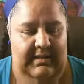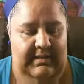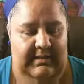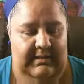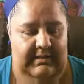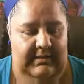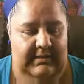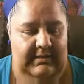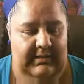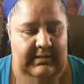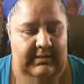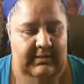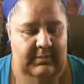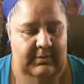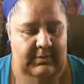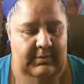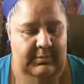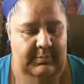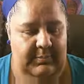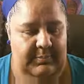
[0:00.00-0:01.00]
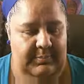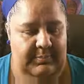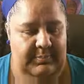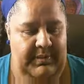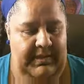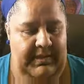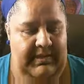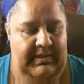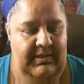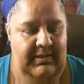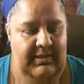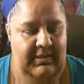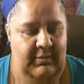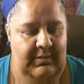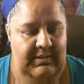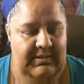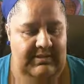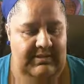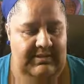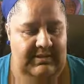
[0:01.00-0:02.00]
Little petty
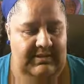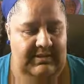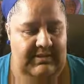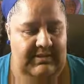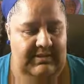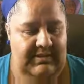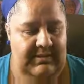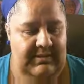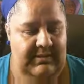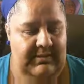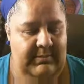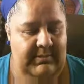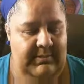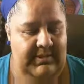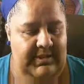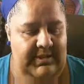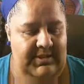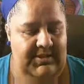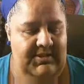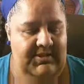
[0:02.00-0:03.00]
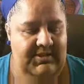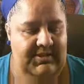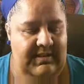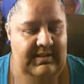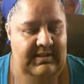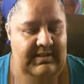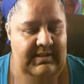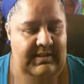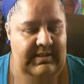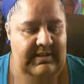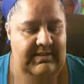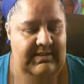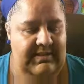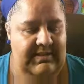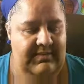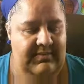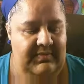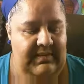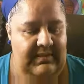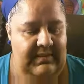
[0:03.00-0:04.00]
nuances, irritations, and
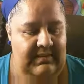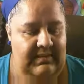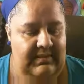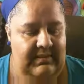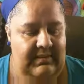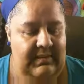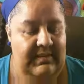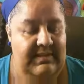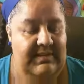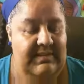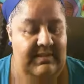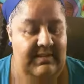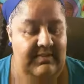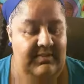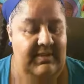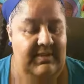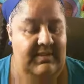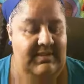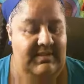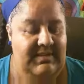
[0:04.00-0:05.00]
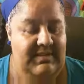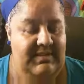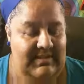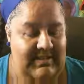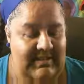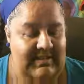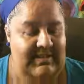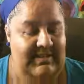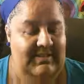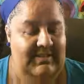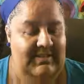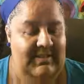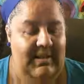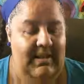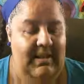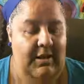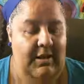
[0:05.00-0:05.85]
negativities